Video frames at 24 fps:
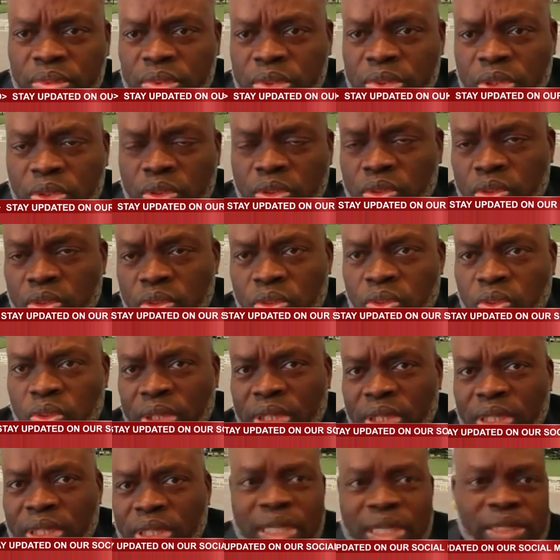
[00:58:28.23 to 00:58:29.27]
you know,
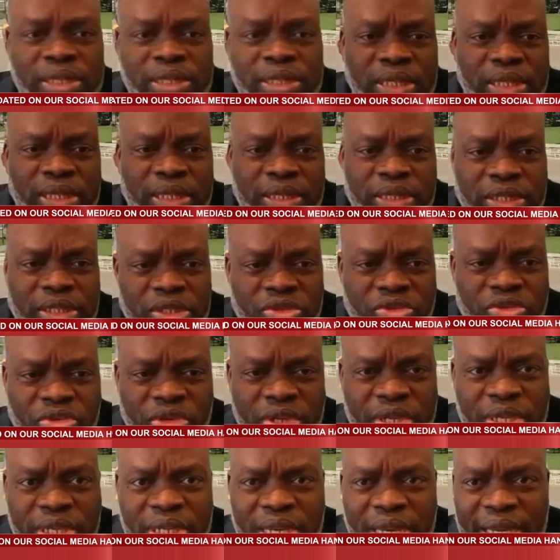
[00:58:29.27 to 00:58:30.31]
looking at the
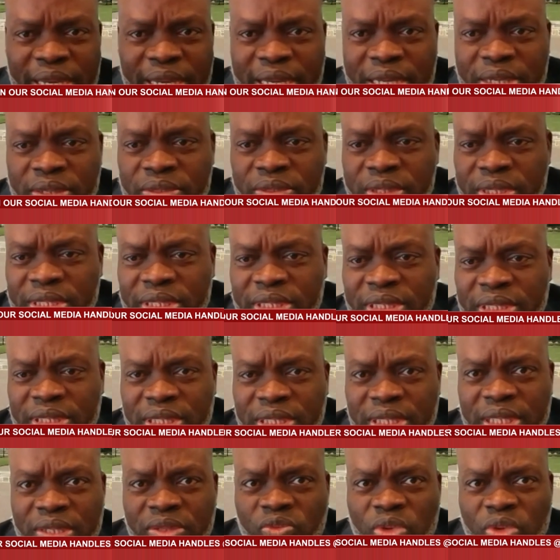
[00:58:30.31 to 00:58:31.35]
screen, I can only
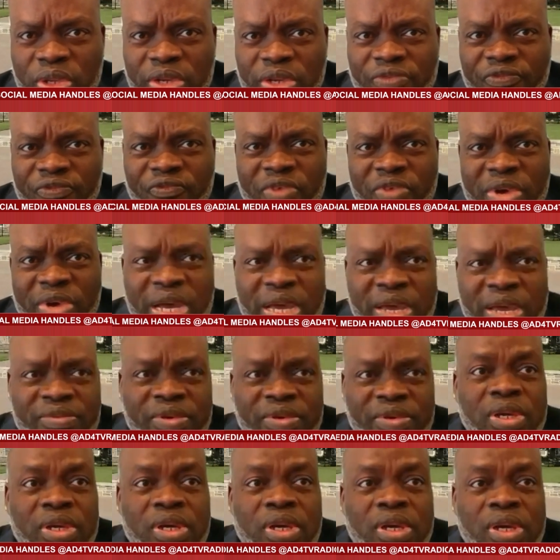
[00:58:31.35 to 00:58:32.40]
see 25
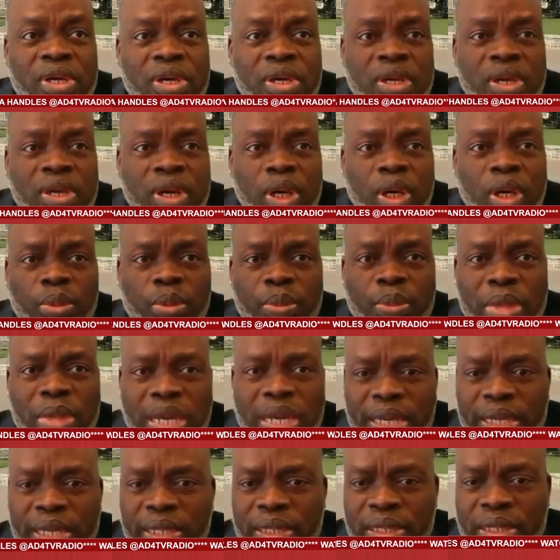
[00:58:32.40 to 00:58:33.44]
on
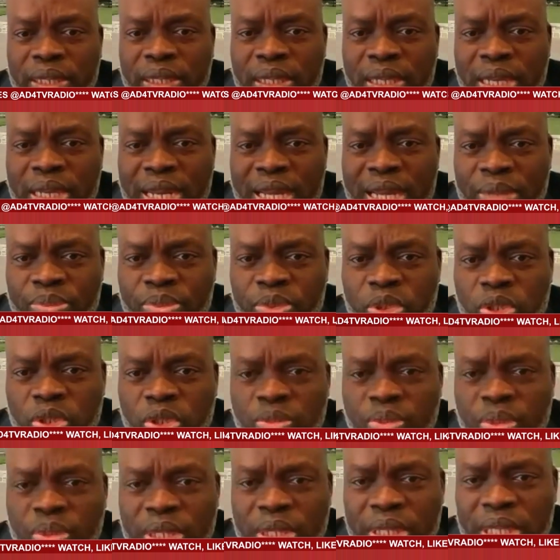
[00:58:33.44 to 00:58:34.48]
my
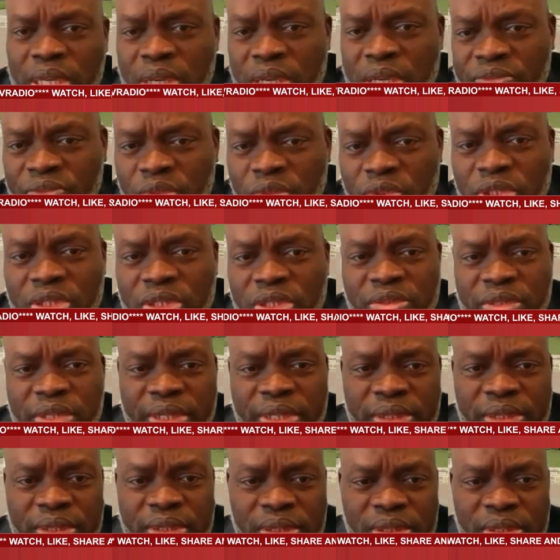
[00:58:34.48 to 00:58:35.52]
laptop and I have to
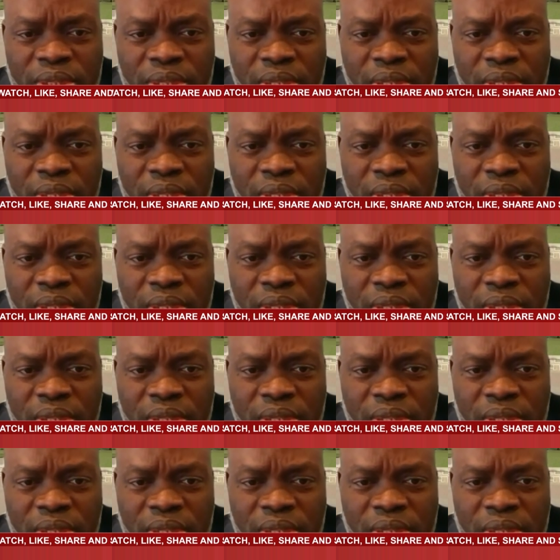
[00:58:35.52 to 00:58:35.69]
screen.